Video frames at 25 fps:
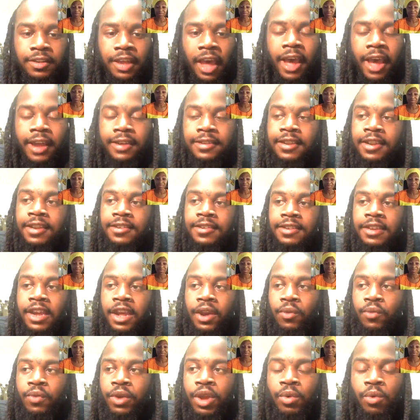I teach
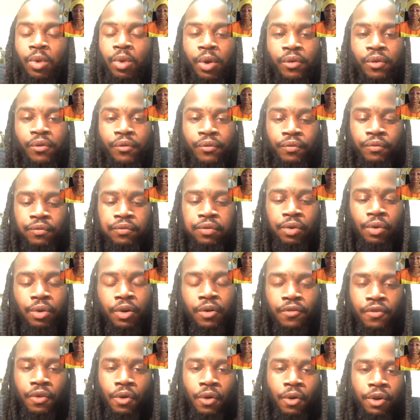that we were
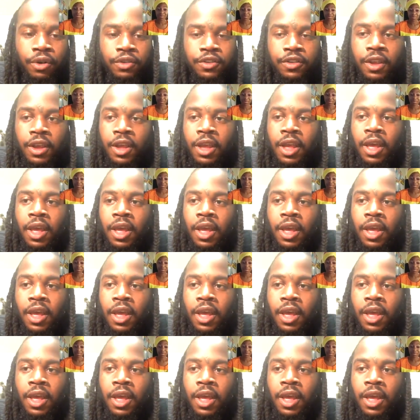frutivores.